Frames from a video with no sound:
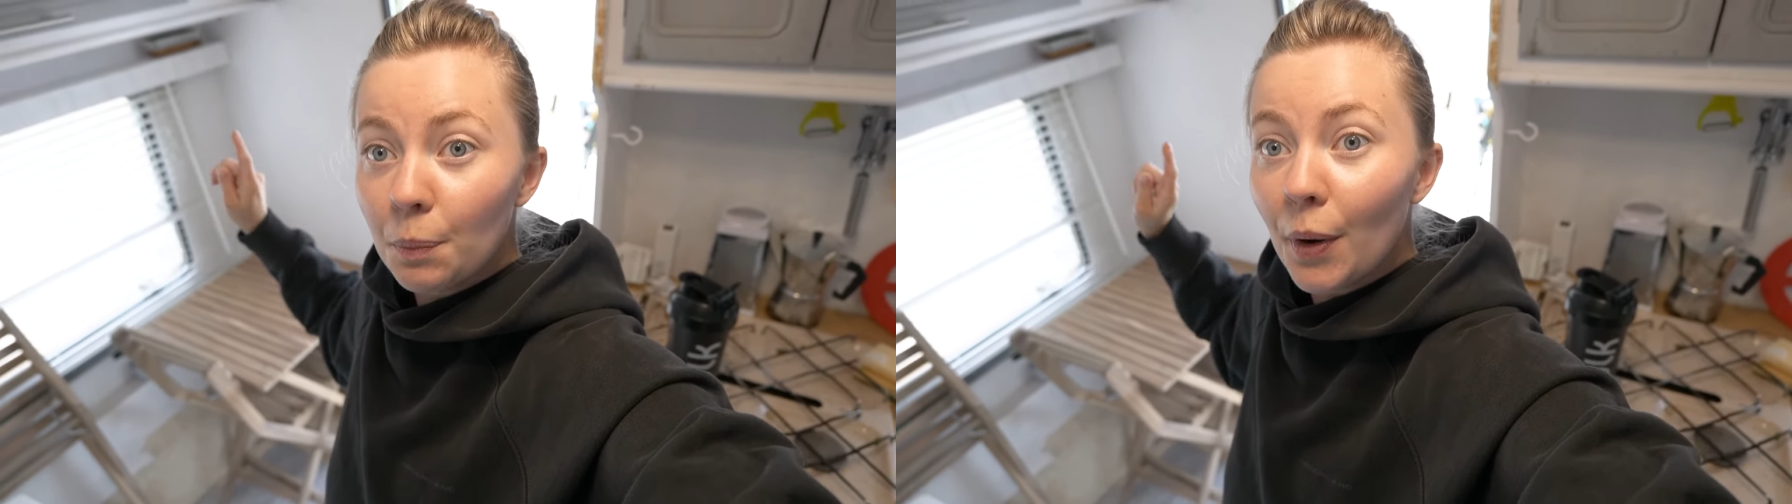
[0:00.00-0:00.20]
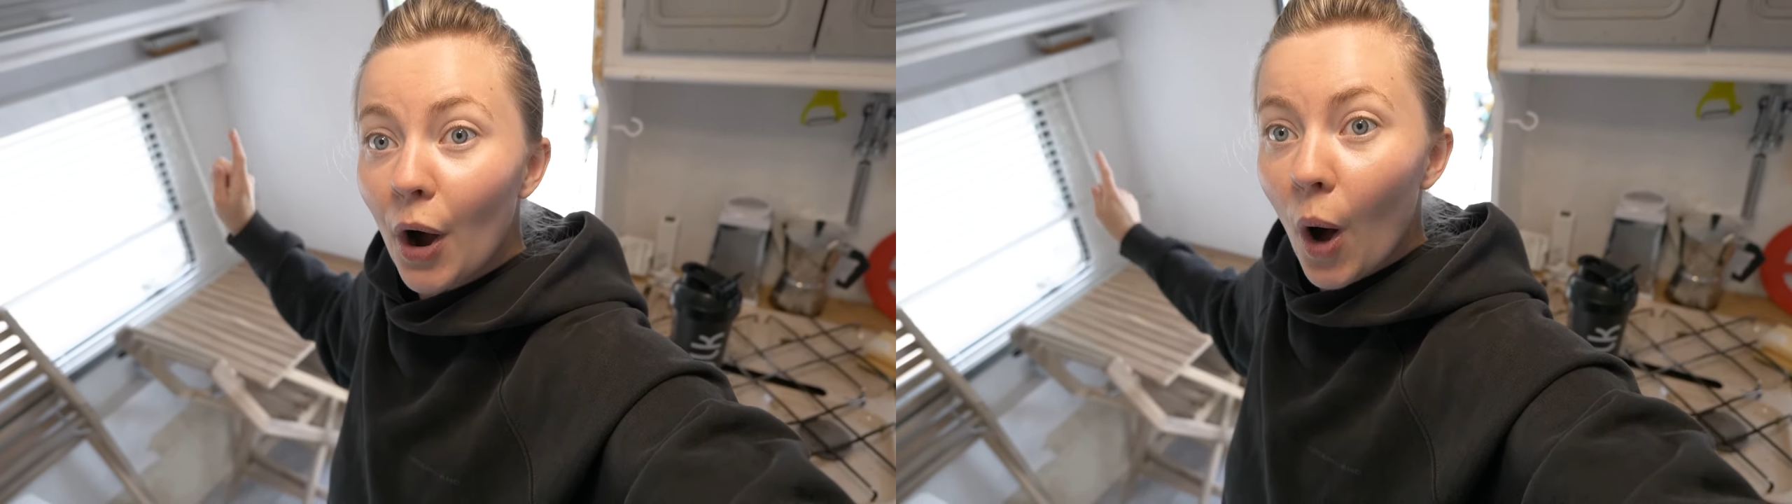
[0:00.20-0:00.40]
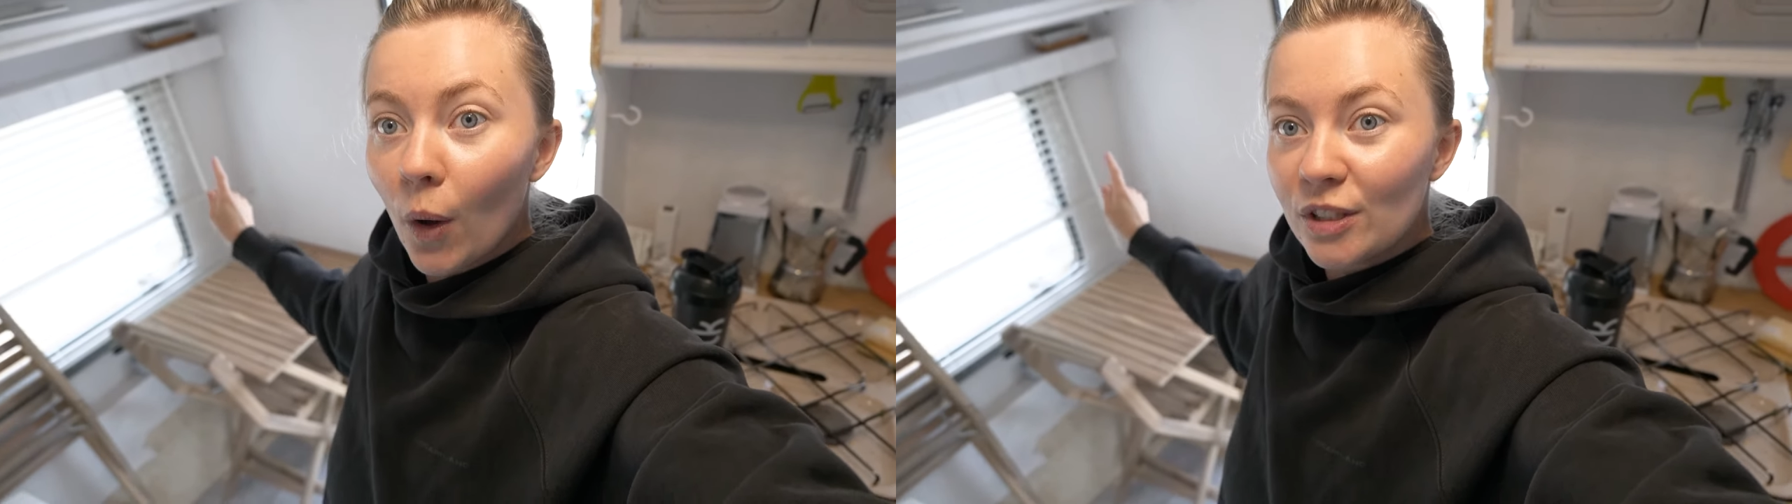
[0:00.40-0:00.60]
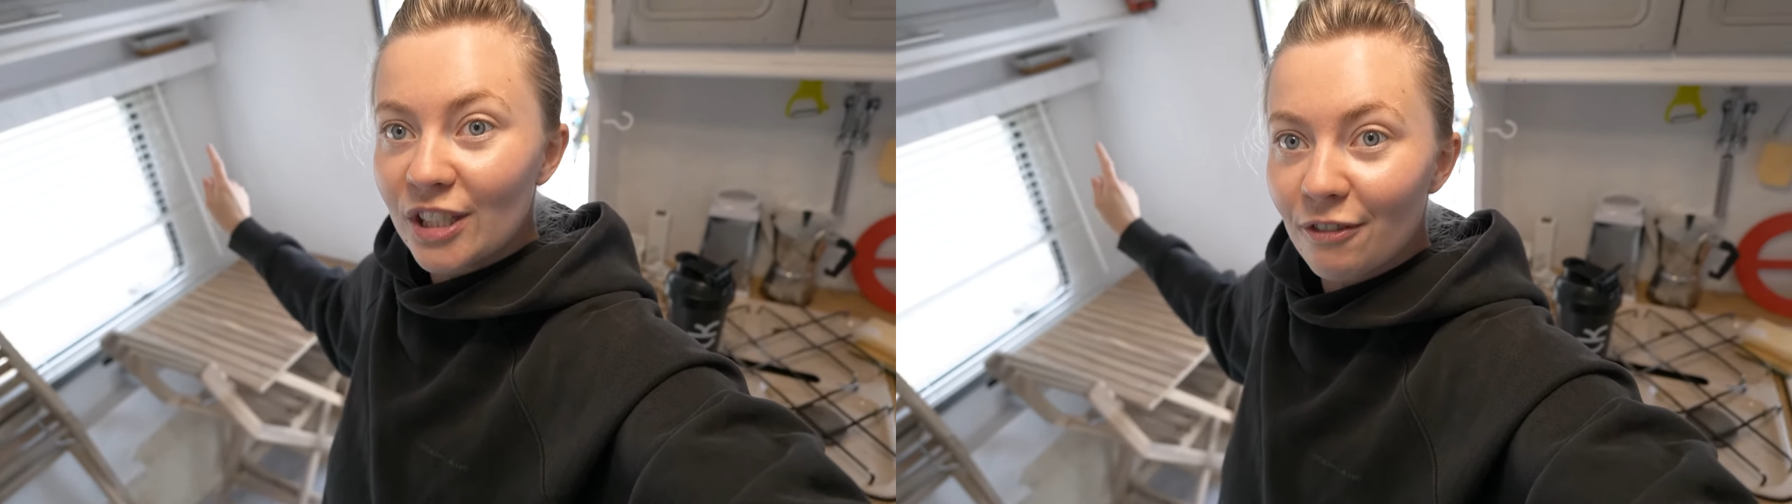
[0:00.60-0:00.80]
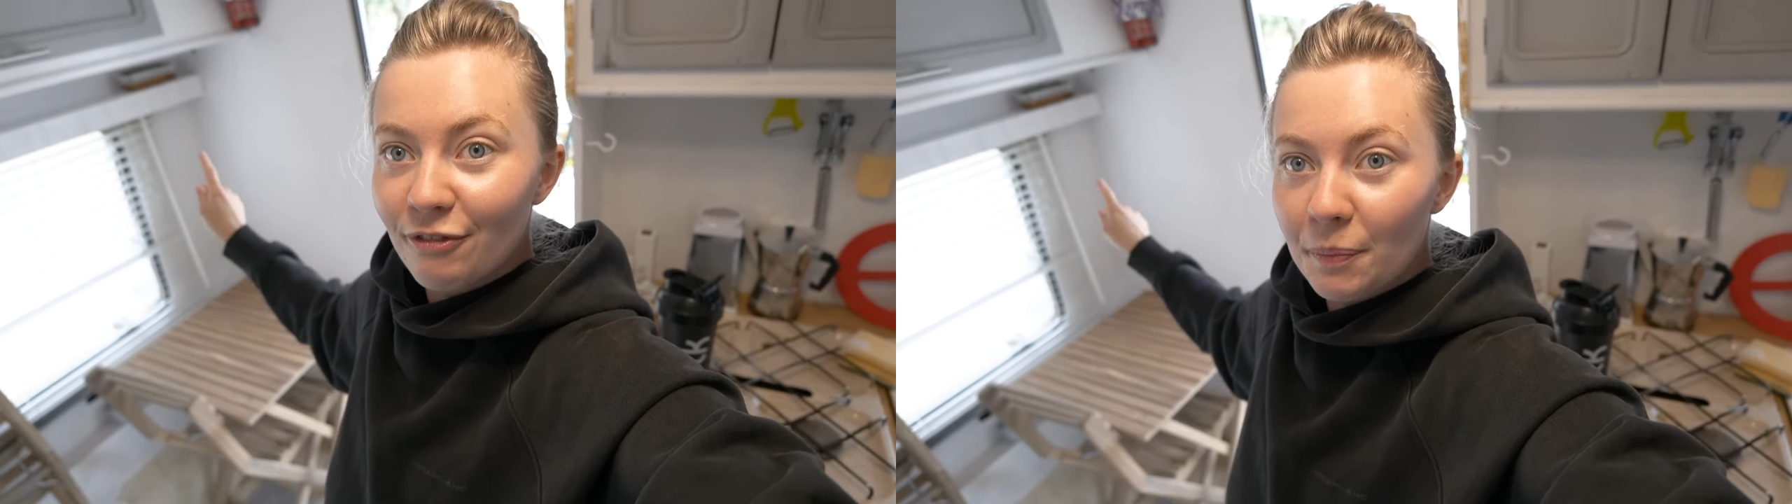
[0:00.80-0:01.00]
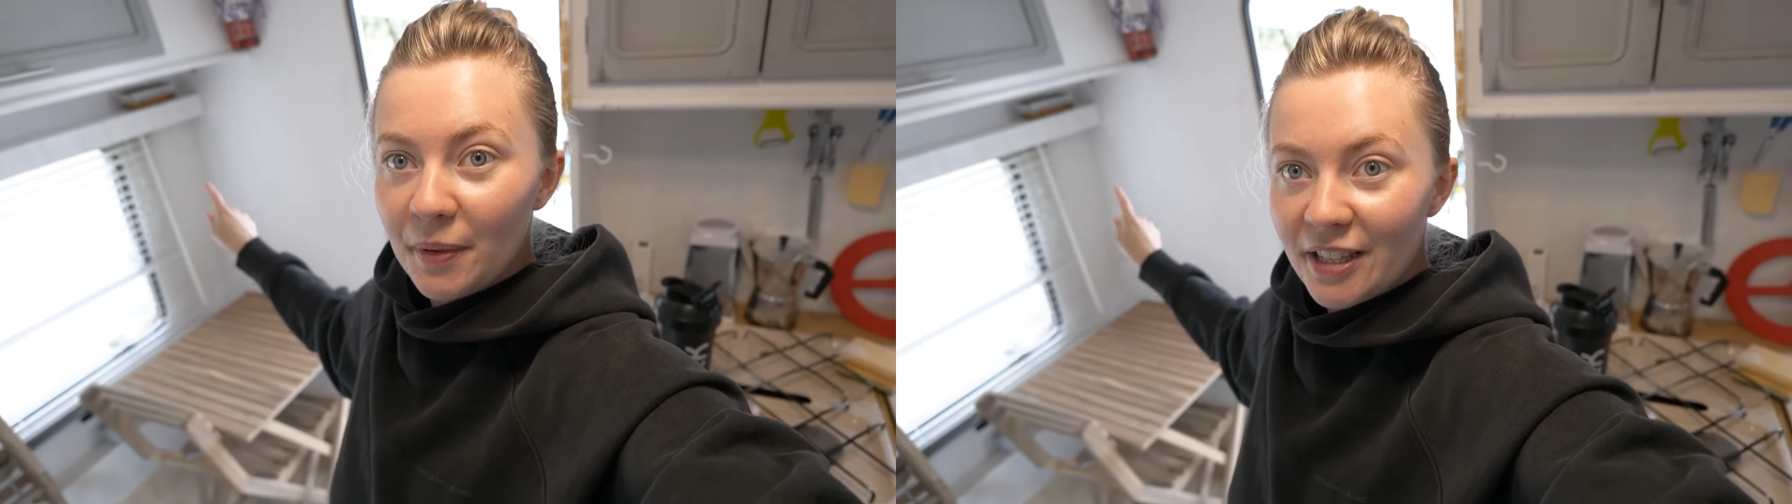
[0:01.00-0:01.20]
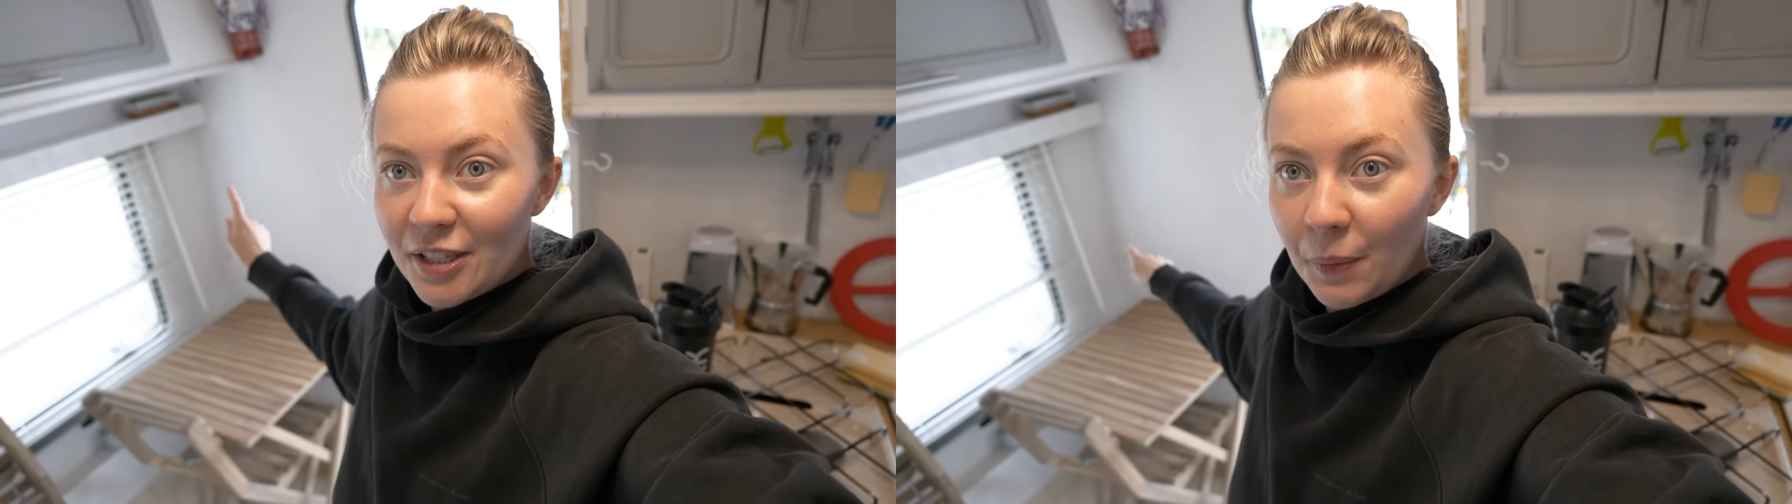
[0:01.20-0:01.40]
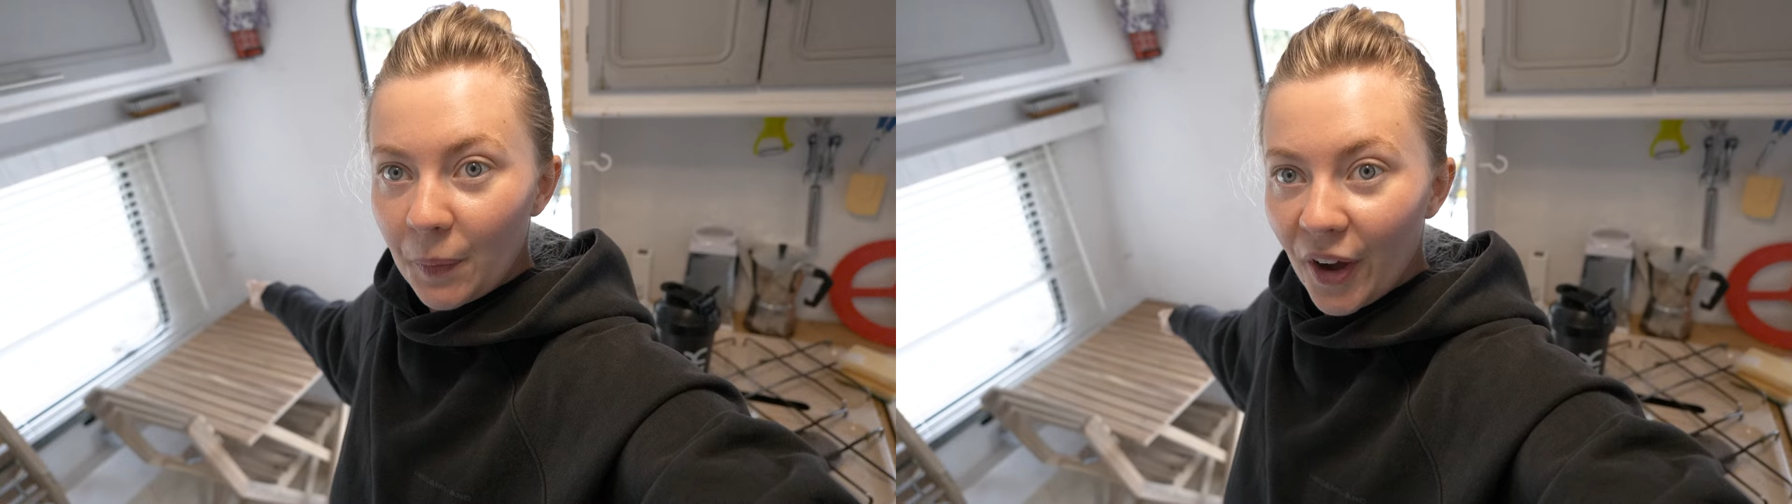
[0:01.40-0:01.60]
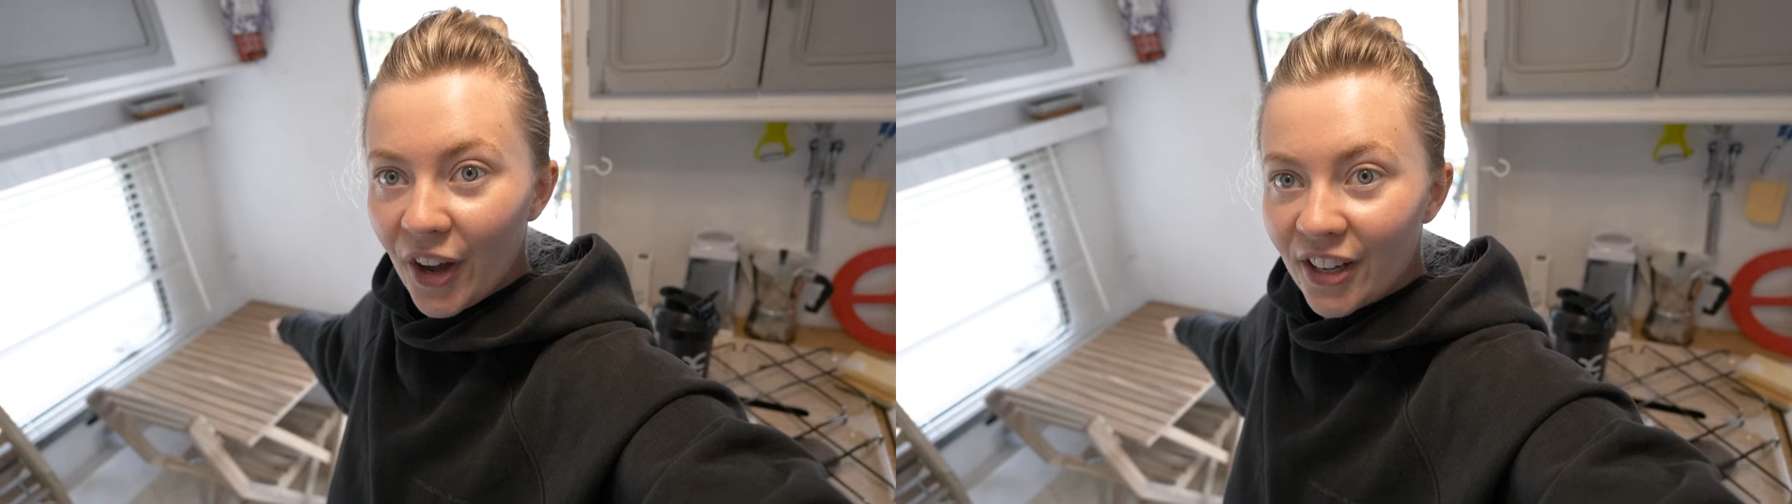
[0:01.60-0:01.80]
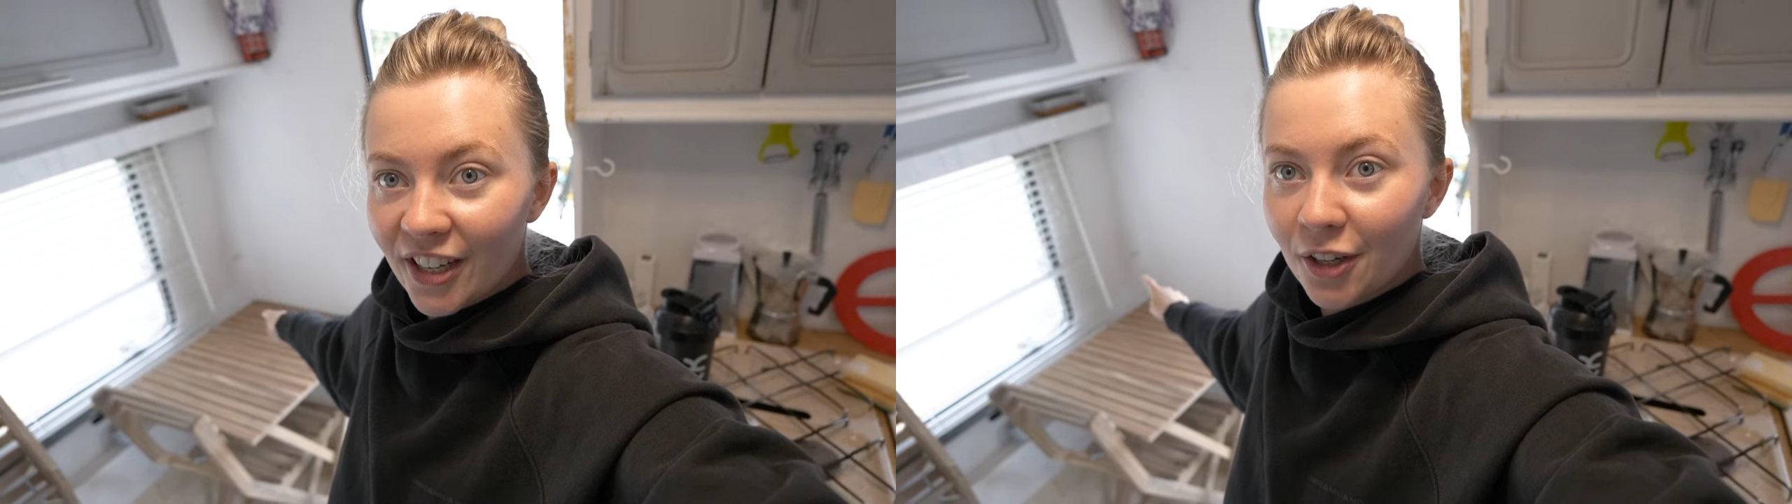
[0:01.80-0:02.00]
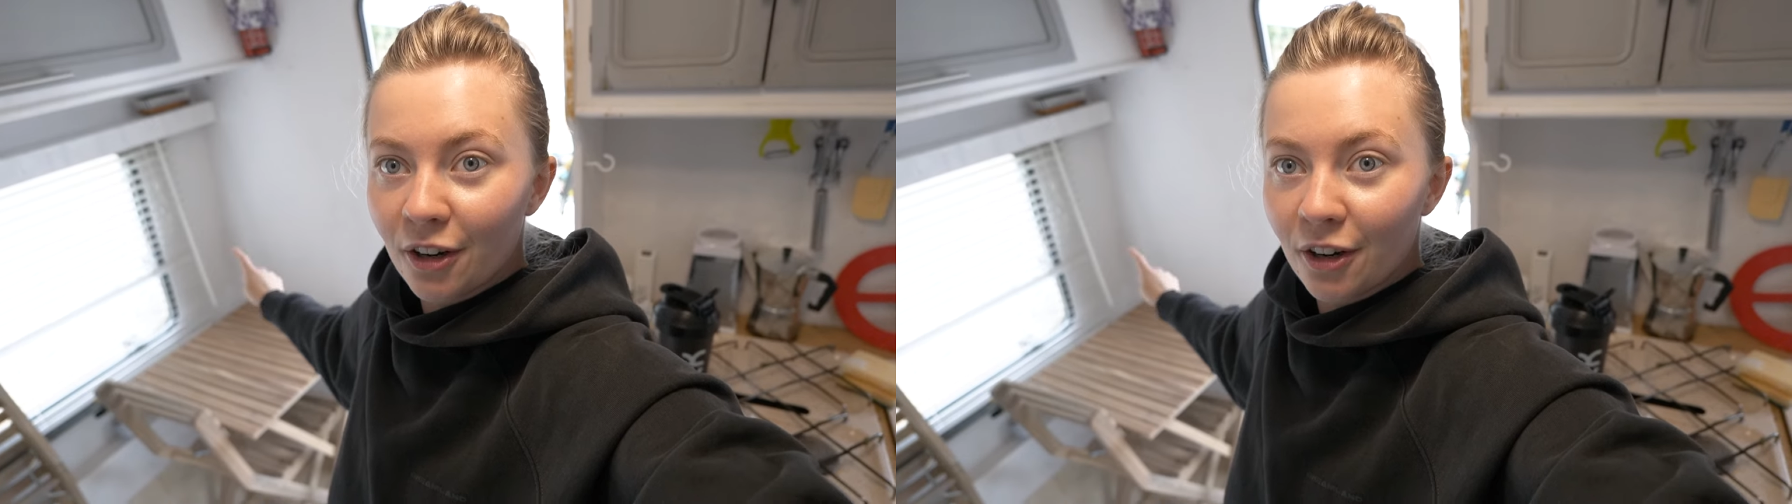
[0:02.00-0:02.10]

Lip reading: but also for me to work.